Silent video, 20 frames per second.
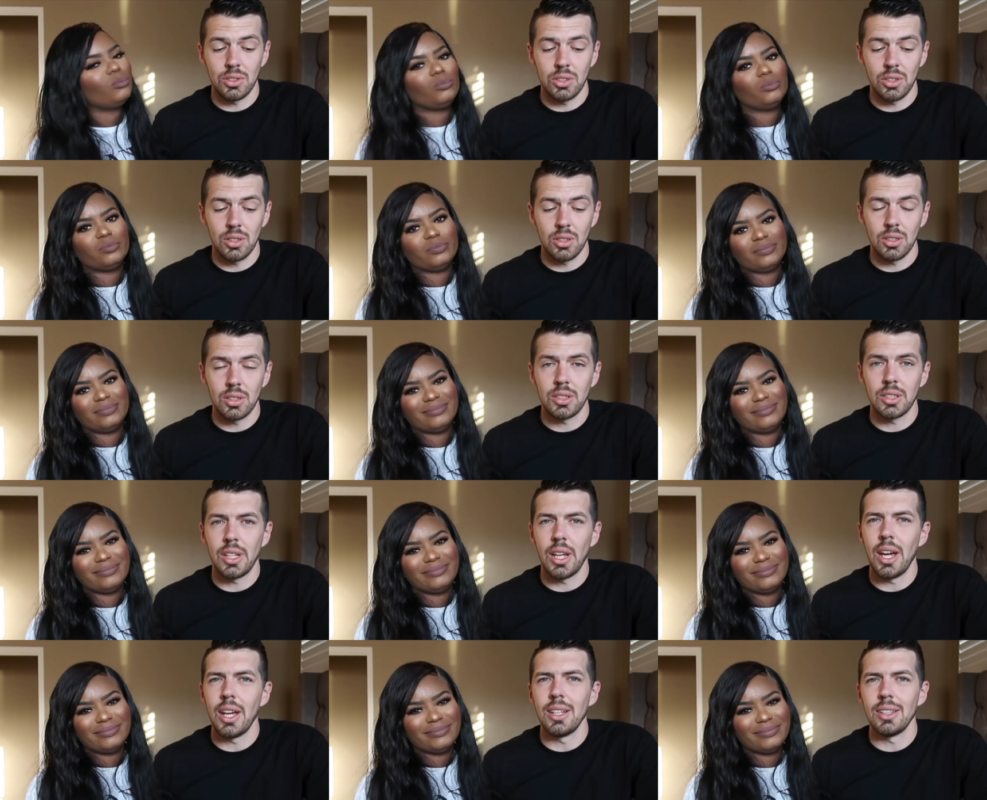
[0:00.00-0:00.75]
Speaker 1: sure. It's
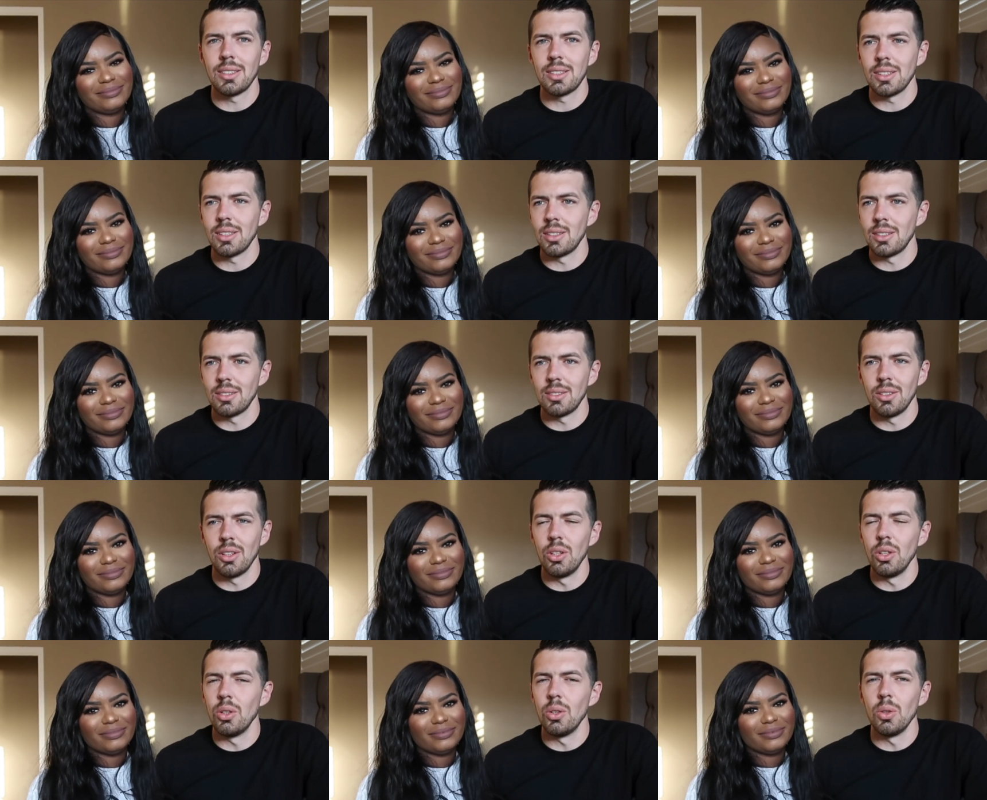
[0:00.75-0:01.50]
nice and
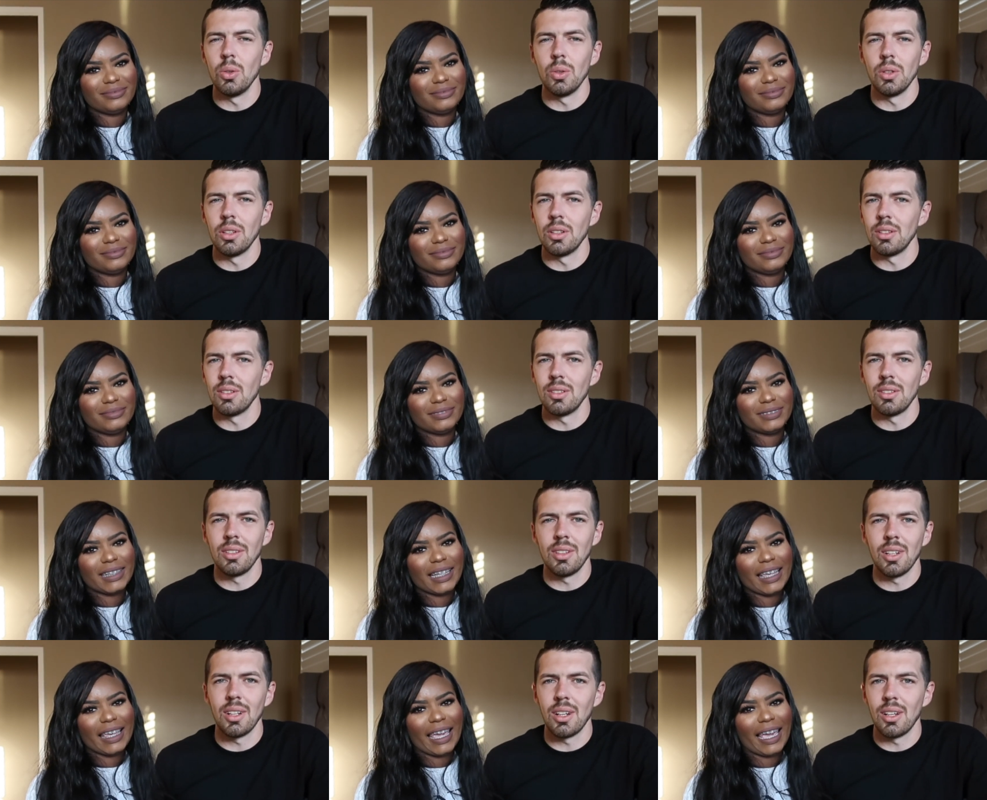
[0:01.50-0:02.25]
new
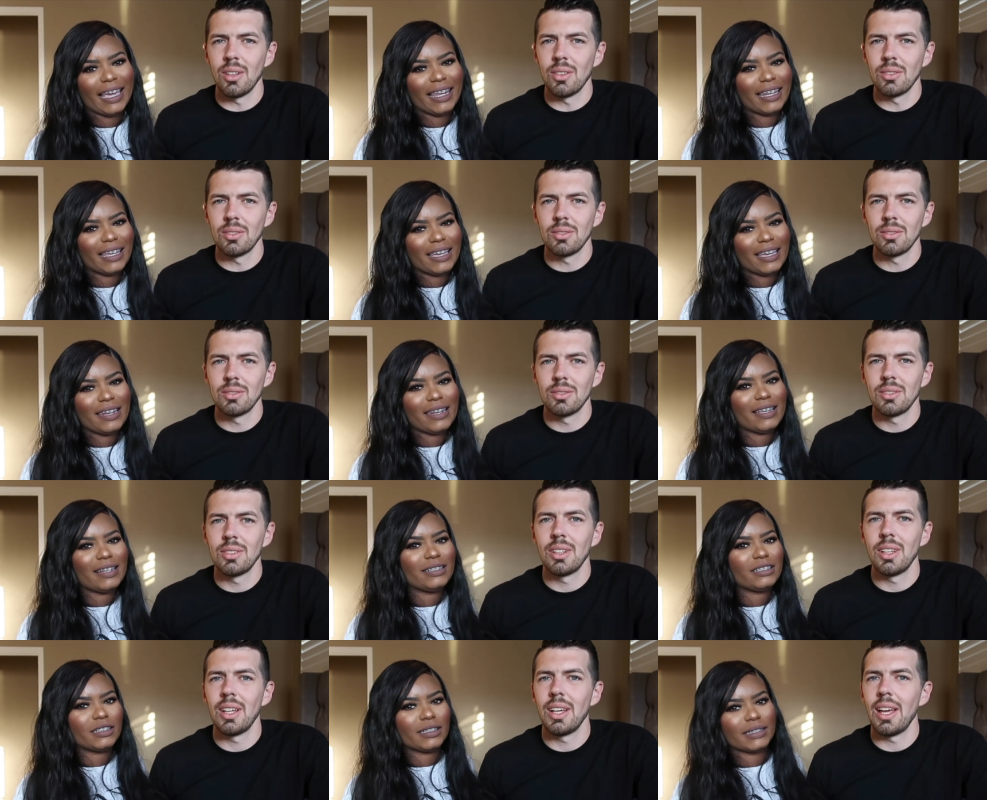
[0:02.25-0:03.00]
and you know, gated
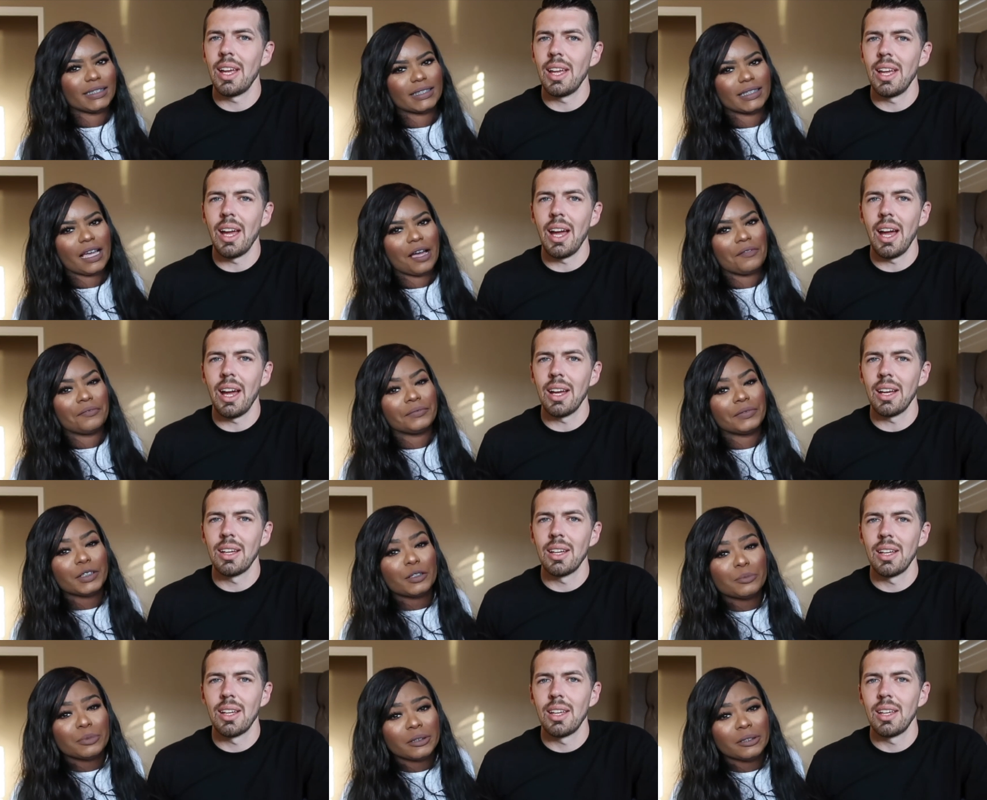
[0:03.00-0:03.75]
and just yeah,
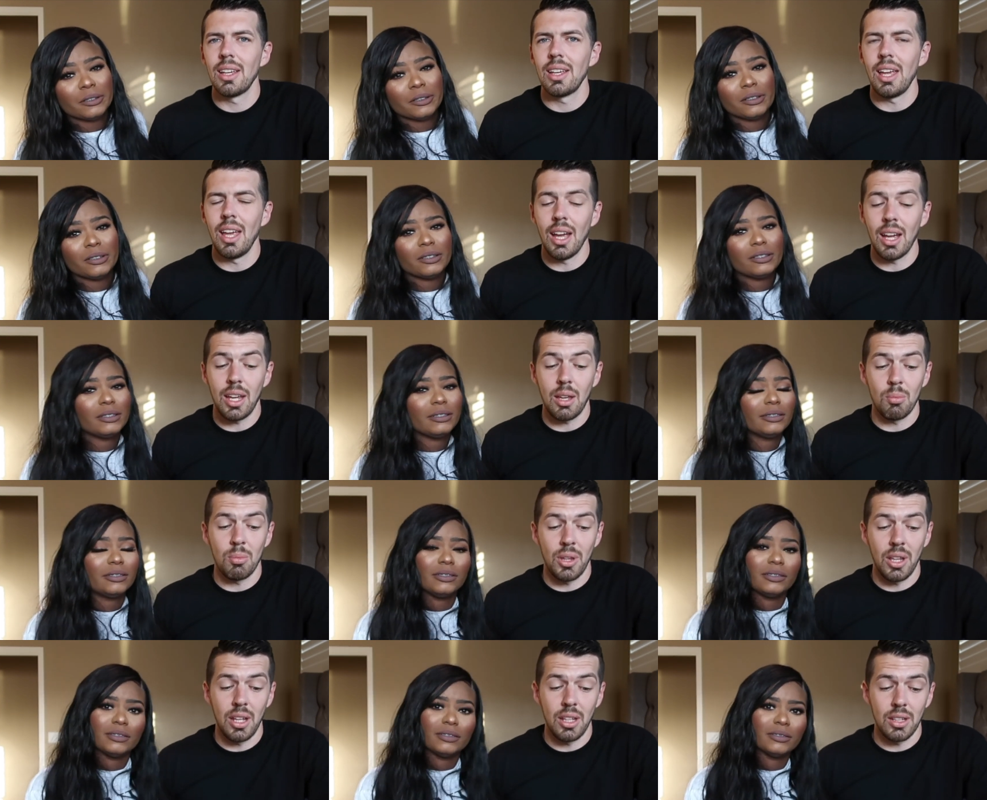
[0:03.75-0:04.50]
comfortable. Can't
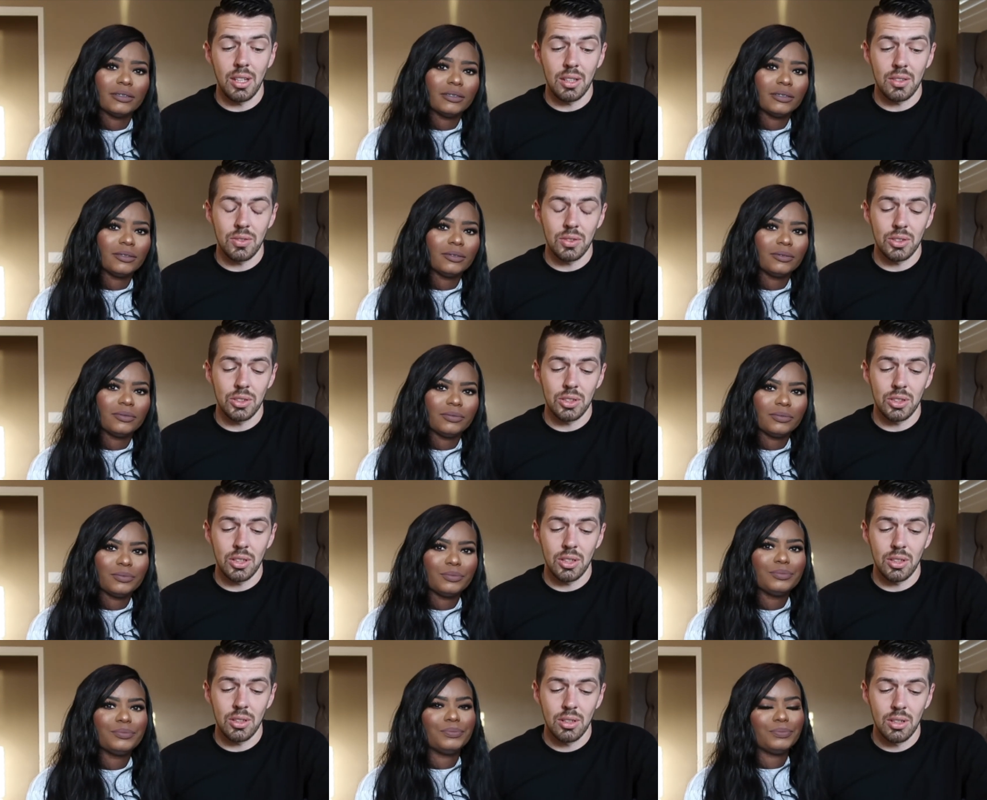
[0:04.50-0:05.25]
complain, that's for sure. Mm